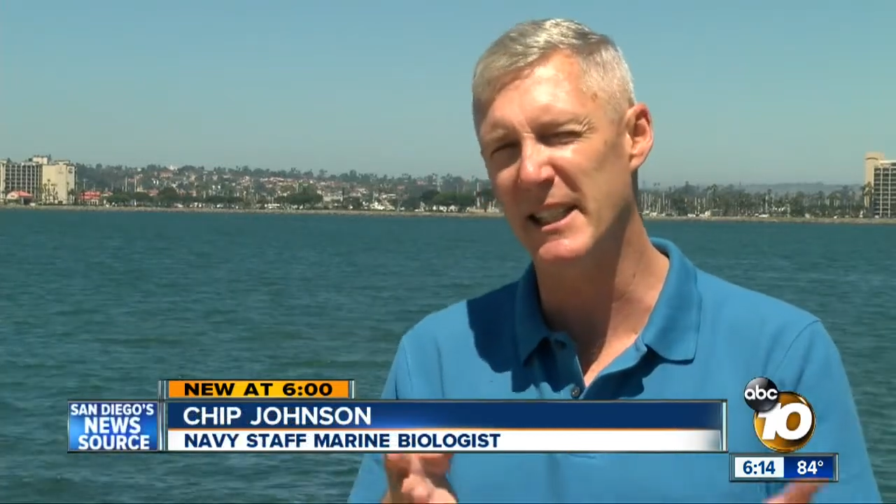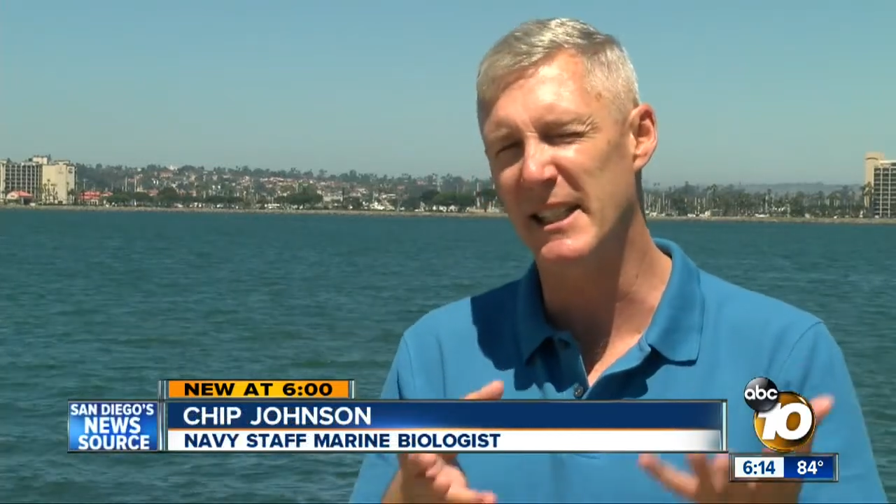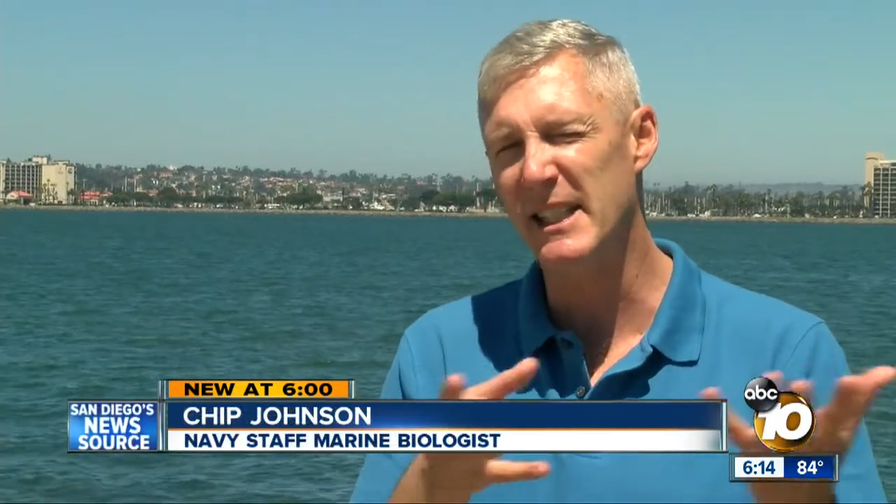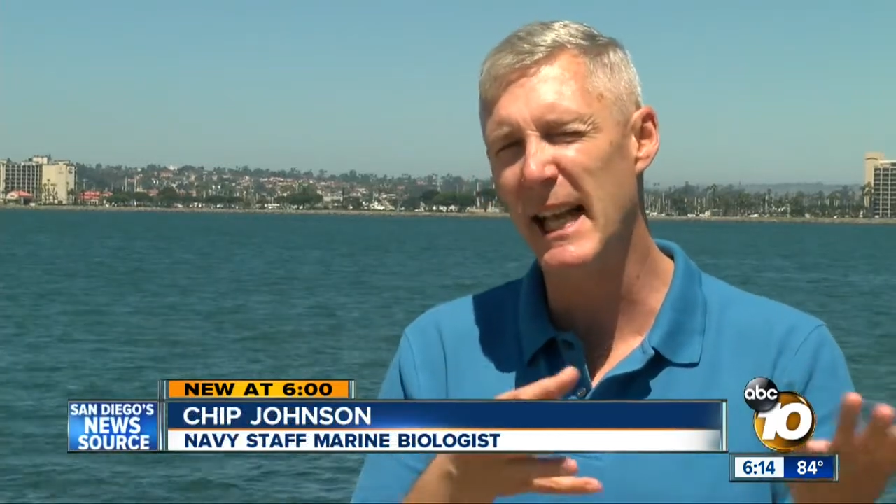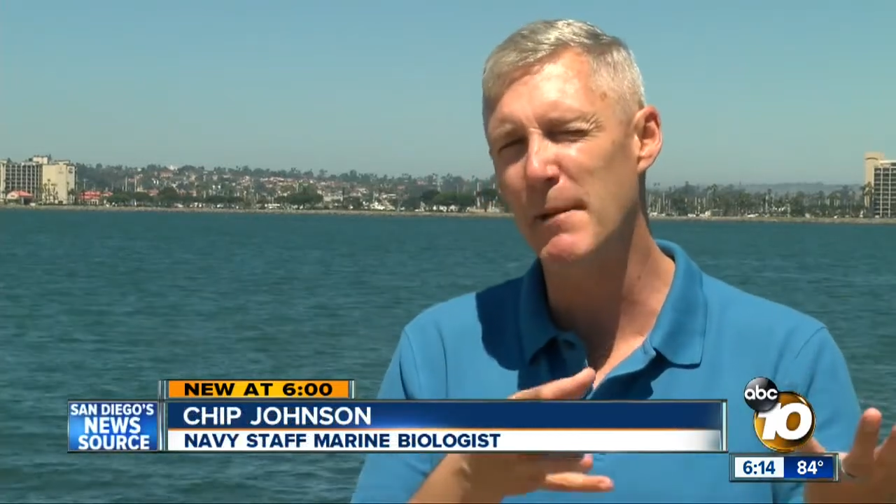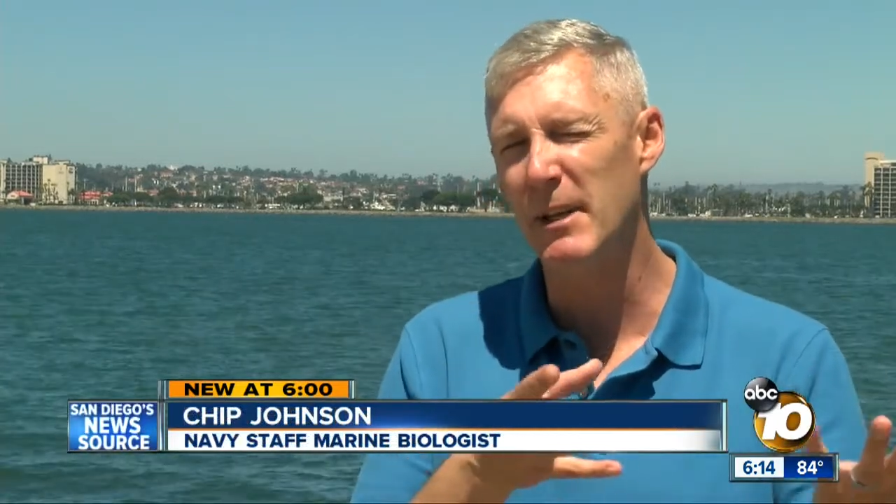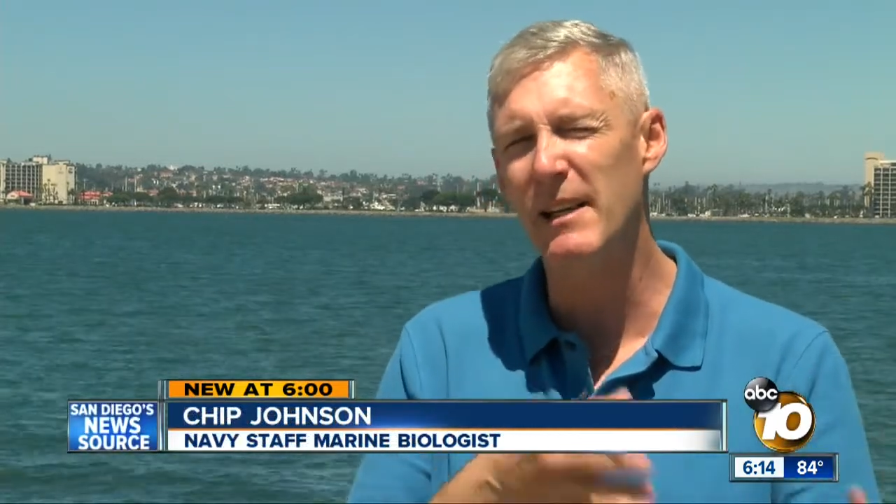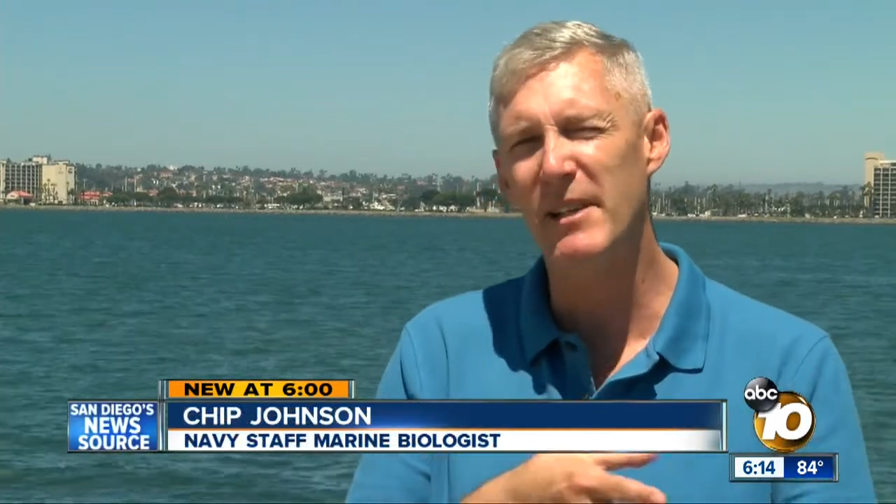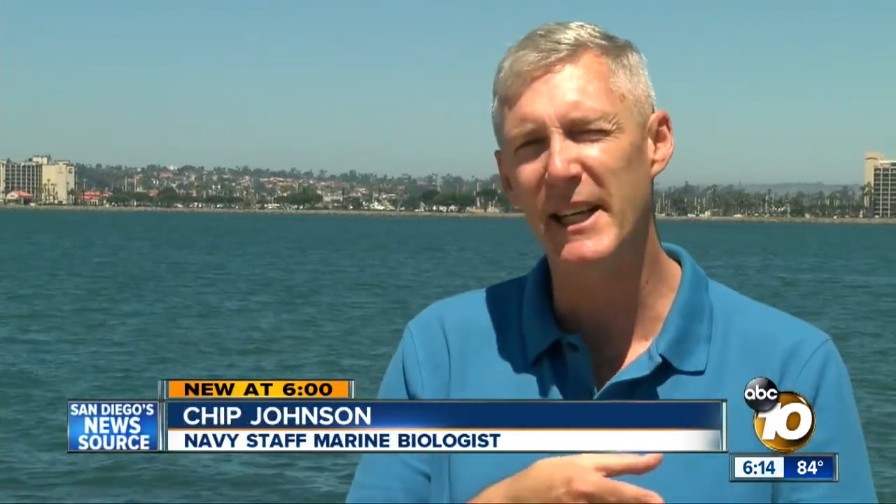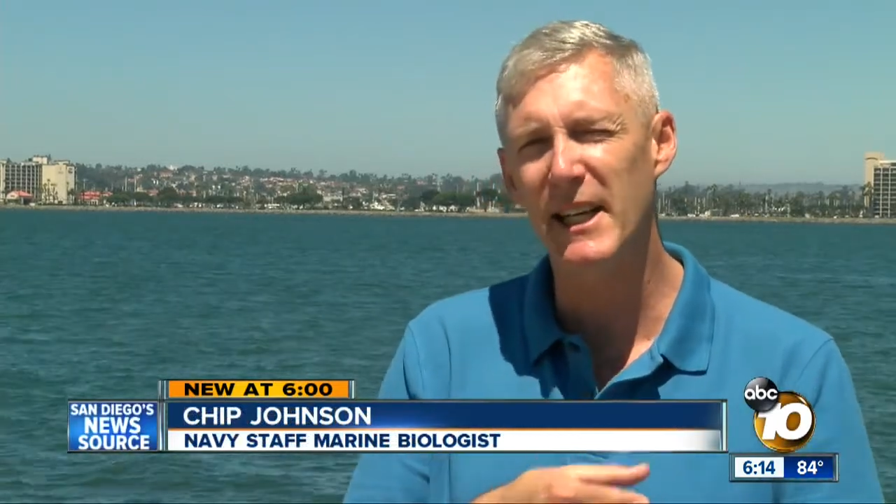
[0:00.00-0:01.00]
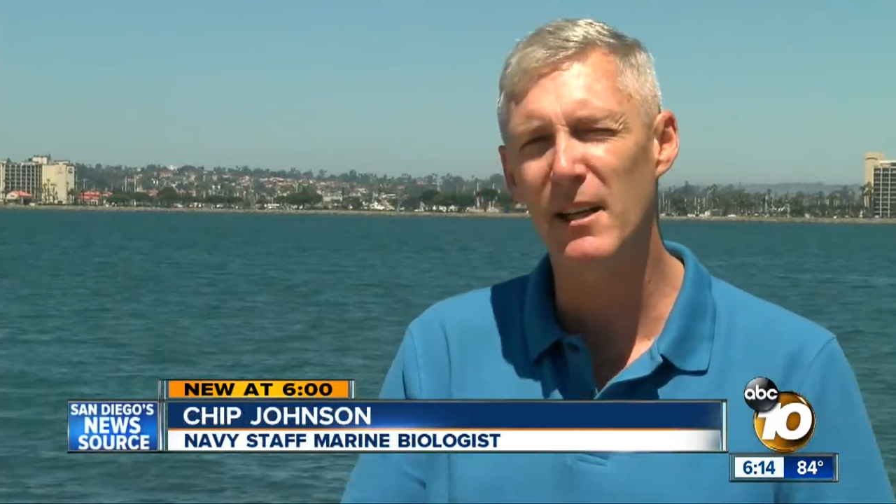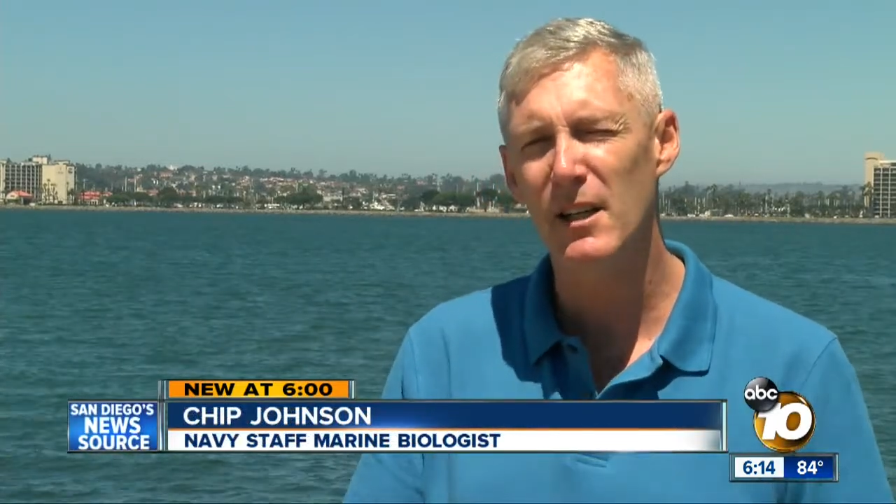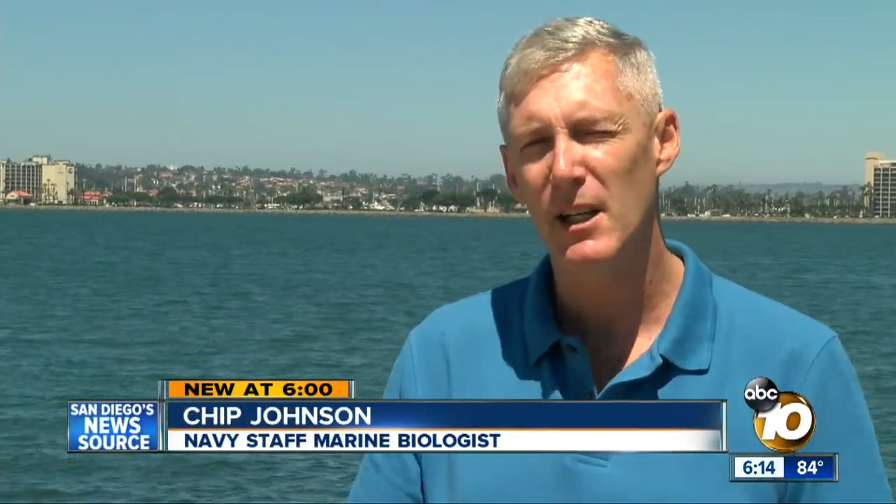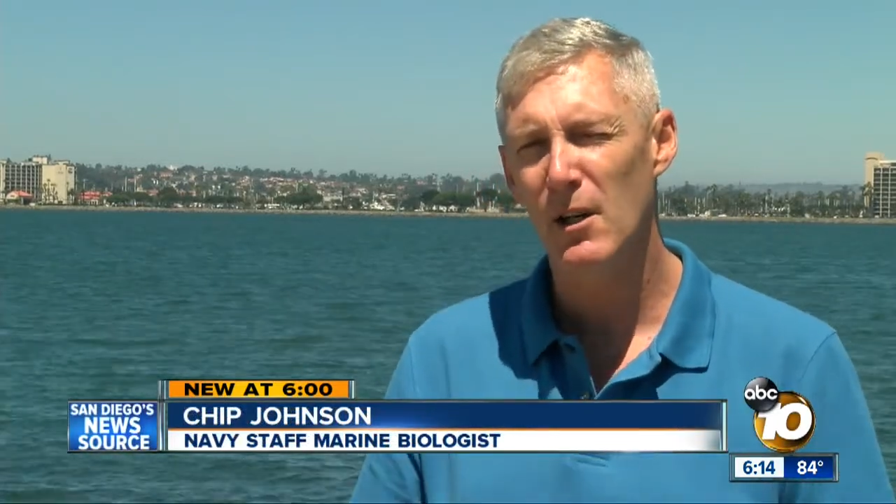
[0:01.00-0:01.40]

it the same every year